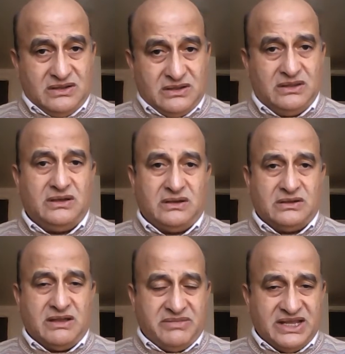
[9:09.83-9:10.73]
they are
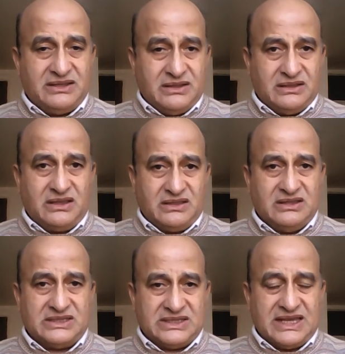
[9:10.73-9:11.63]
abandoning
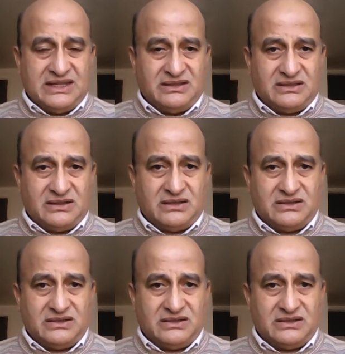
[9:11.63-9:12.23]
this calendar.